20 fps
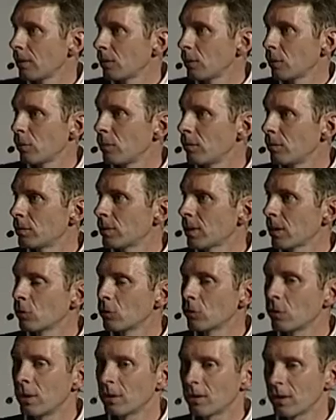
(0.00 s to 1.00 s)
so sounds
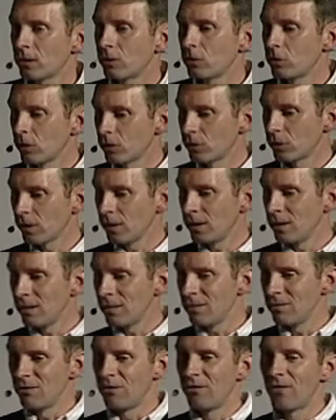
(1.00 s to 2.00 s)
great. It's just a
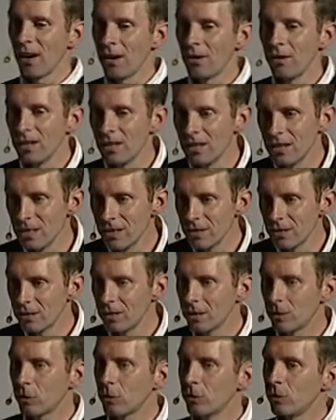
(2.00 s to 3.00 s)
very easy
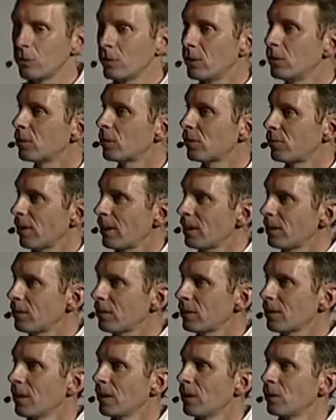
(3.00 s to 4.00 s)
to use interface,
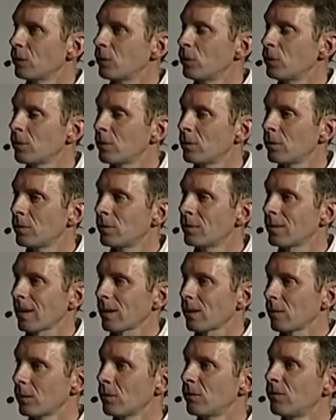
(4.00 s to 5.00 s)
so you can
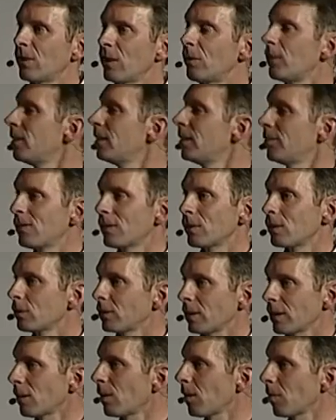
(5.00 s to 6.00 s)
tackle very difficult
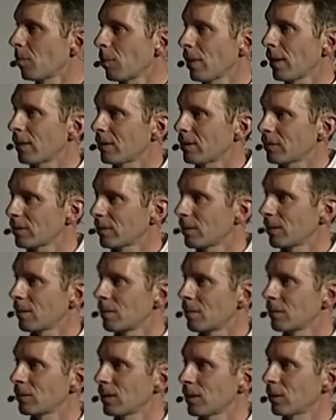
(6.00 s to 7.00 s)
and complex
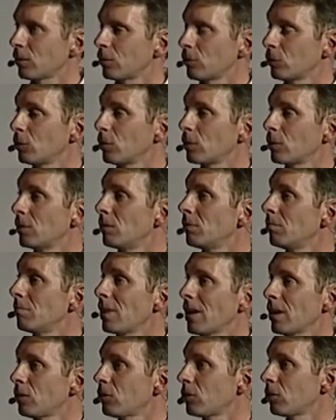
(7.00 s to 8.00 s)
sectors. So you can
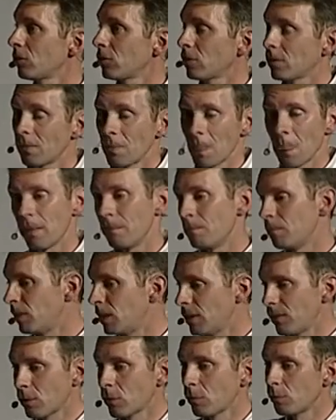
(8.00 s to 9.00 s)
manage
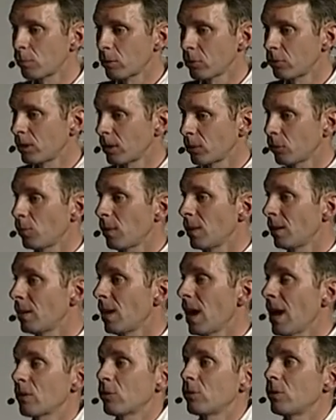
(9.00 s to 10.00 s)
difficult projects where
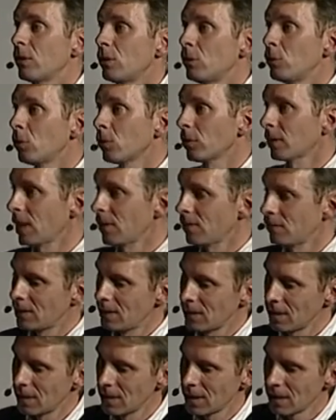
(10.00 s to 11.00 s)
actually you don't have
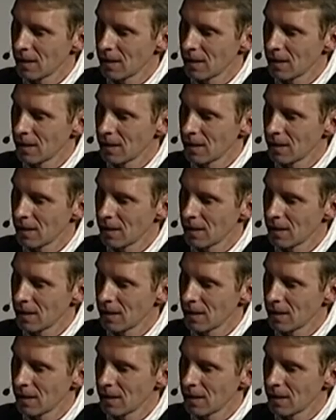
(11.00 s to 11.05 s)
the